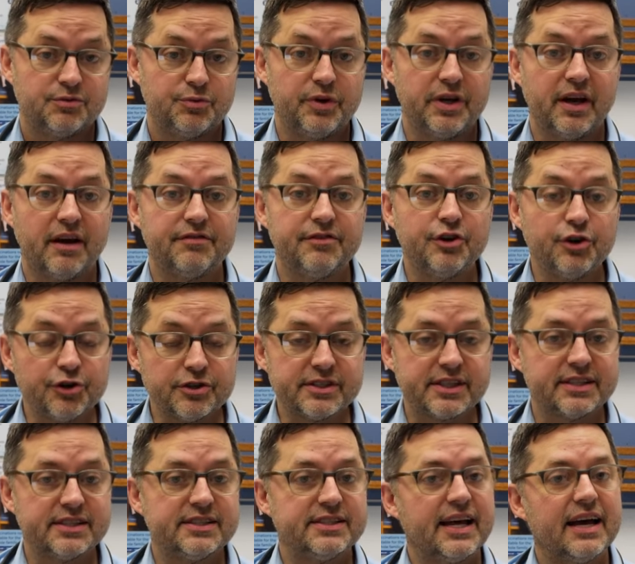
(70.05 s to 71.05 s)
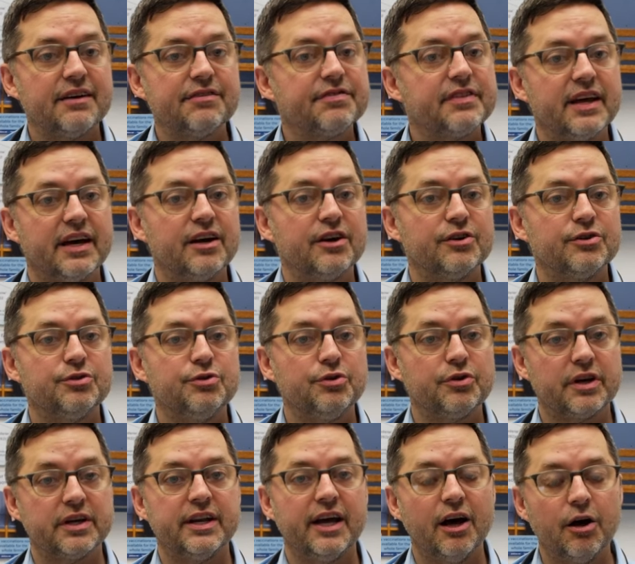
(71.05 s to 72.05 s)
We have nursing staff there
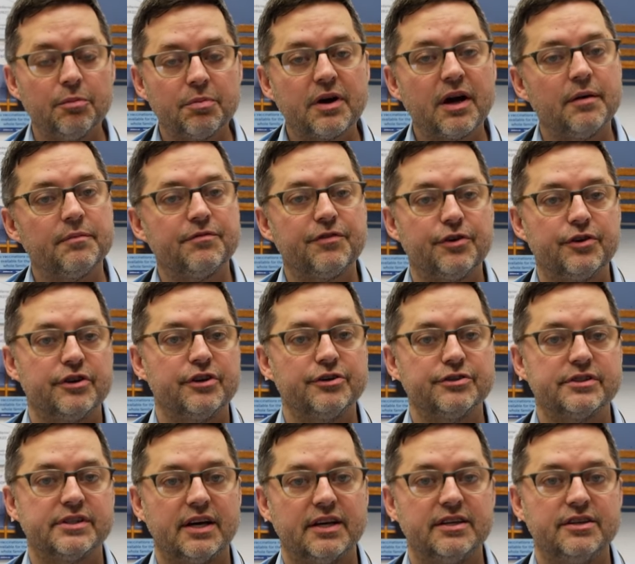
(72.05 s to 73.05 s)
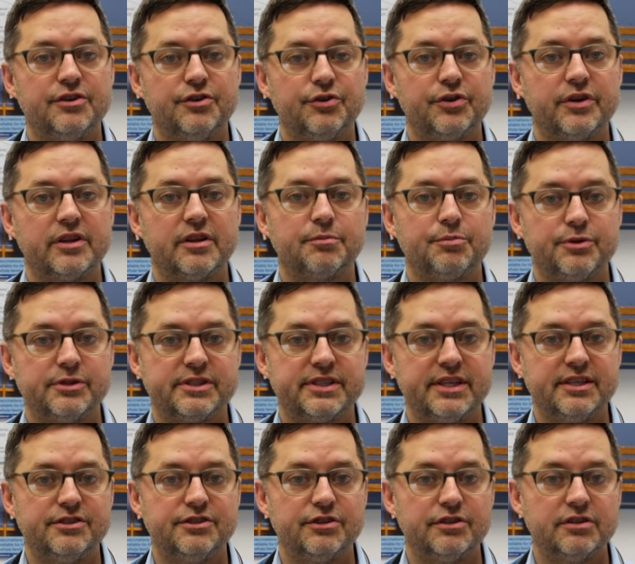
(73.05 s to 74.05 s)
who can help comfort your son during the
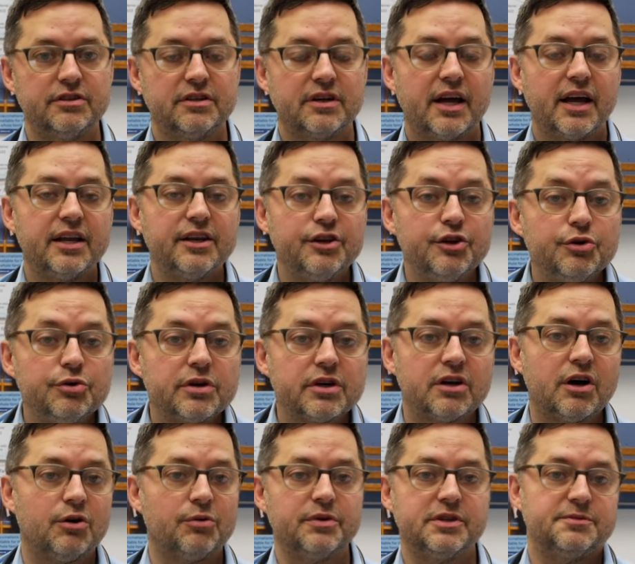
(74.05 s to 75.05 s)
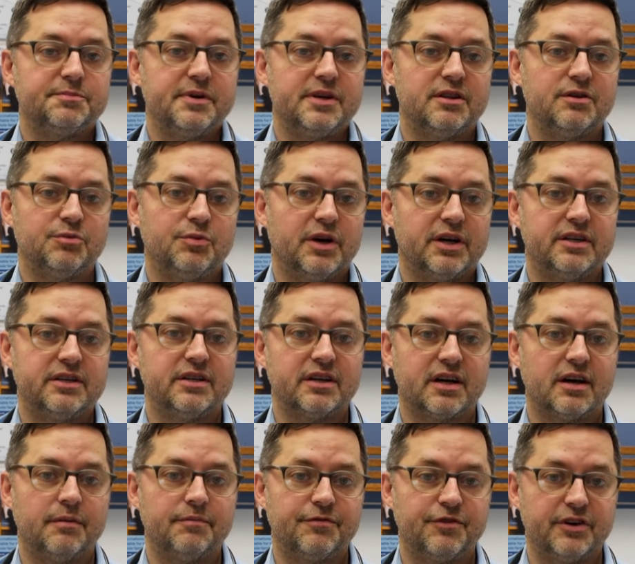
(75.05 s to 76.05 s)
procedure, and you can always be the one to
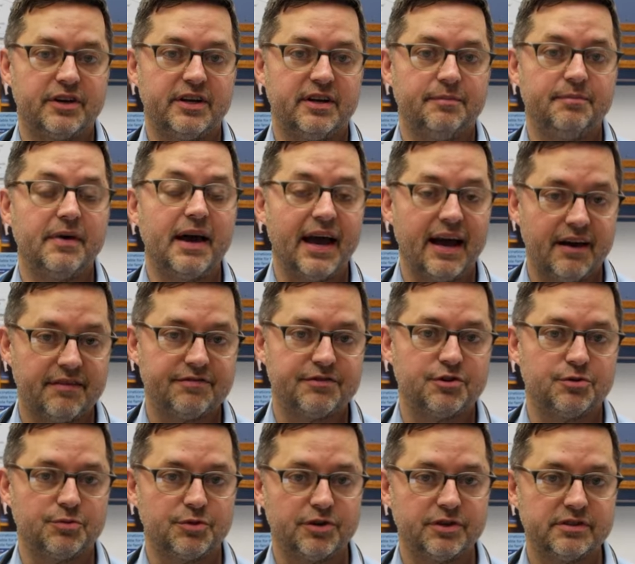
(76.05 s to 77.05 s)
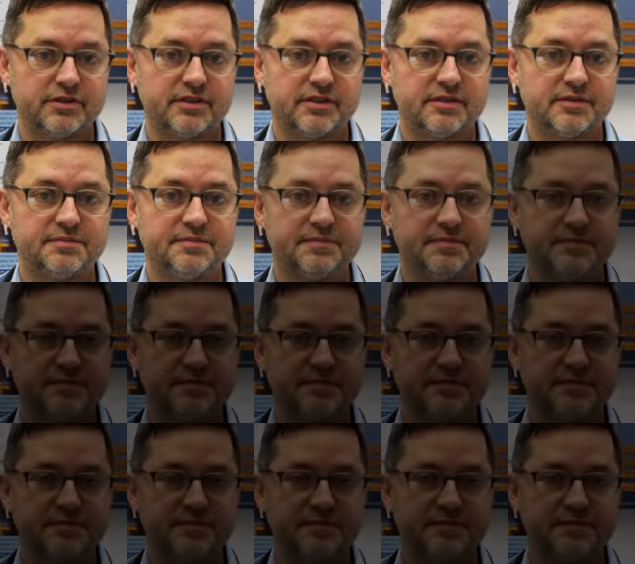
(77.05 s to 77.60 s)
comfort him afterwards.